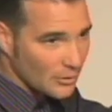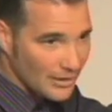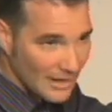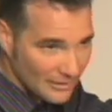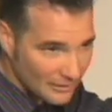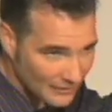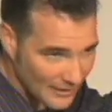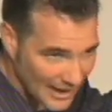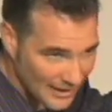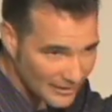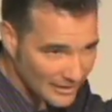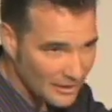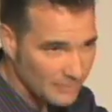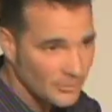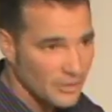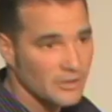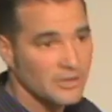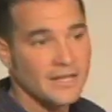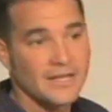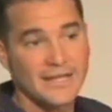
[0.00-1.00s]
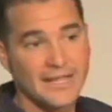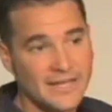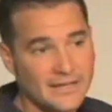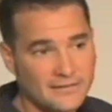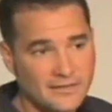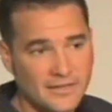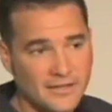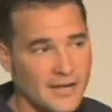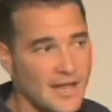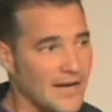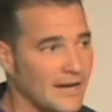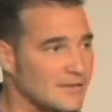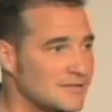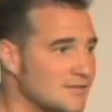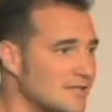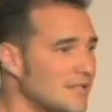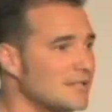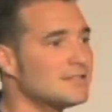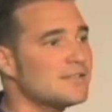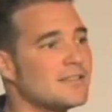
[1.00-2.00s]
out of that camera into the next,
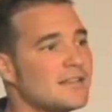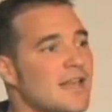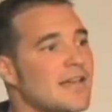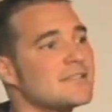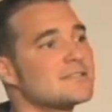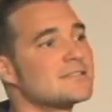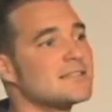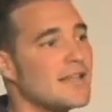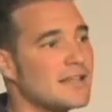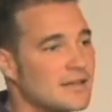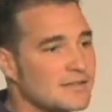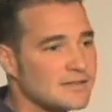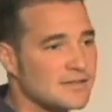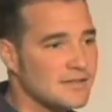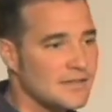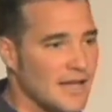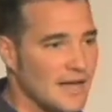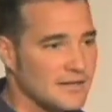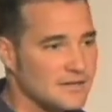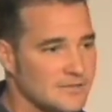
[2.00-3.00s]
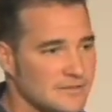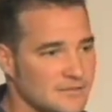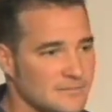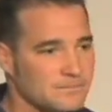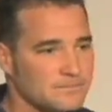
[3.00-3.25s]
and into the next.